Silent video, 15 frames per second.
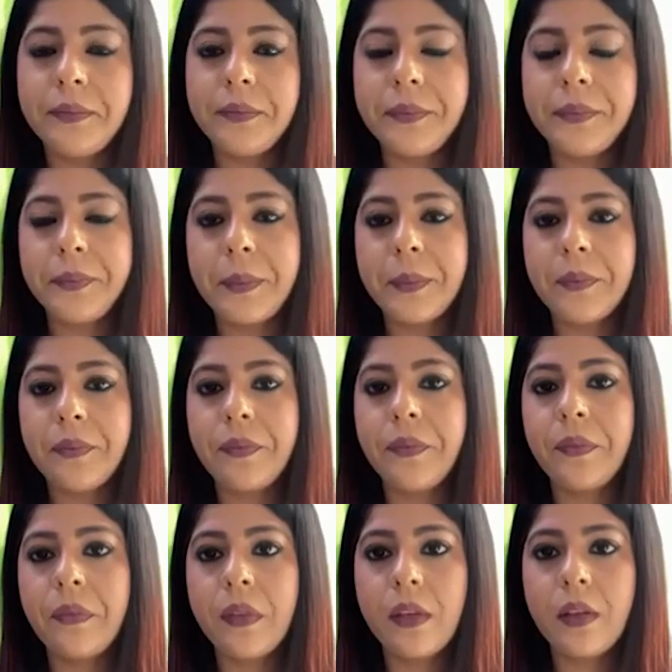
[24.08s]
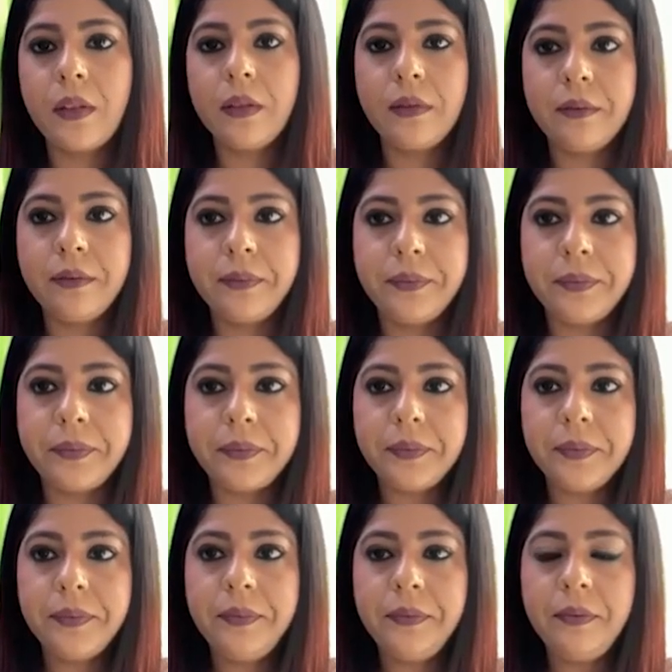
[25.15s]

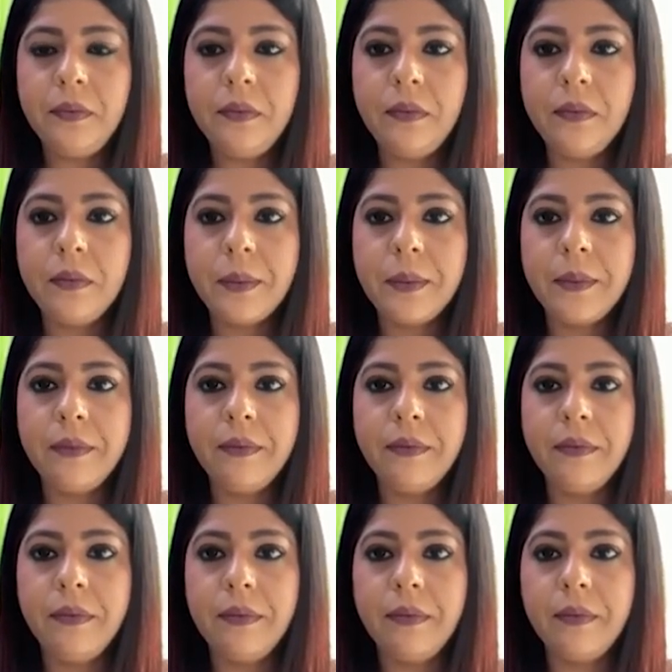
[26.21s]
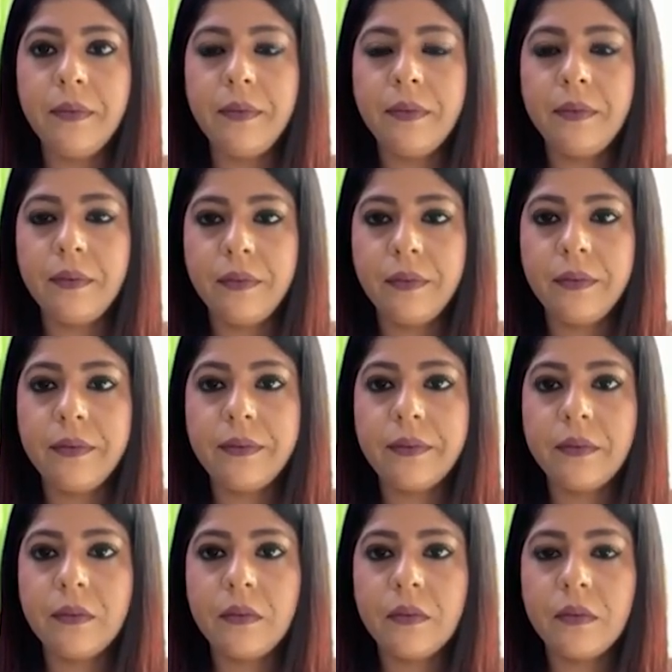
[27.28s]

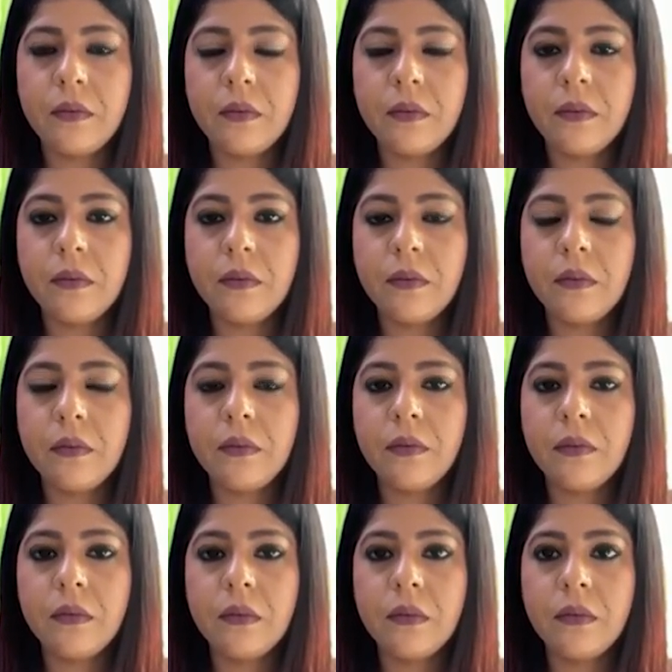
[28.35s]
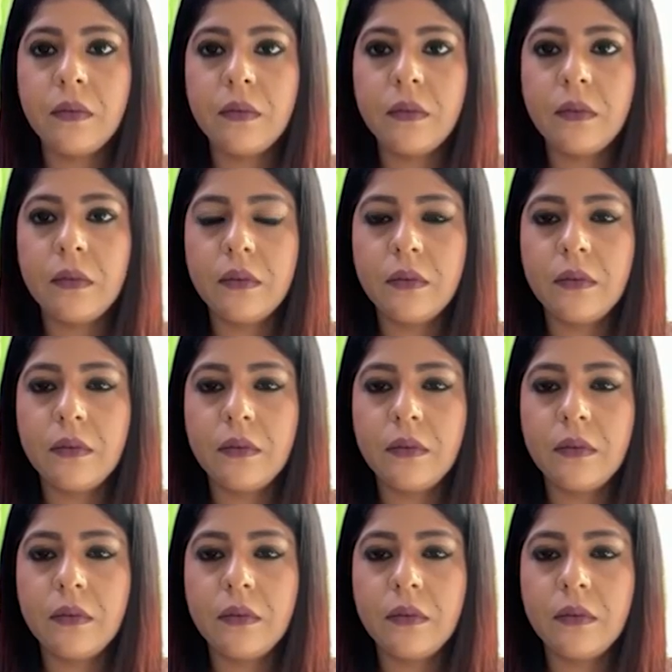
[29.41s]
(silent)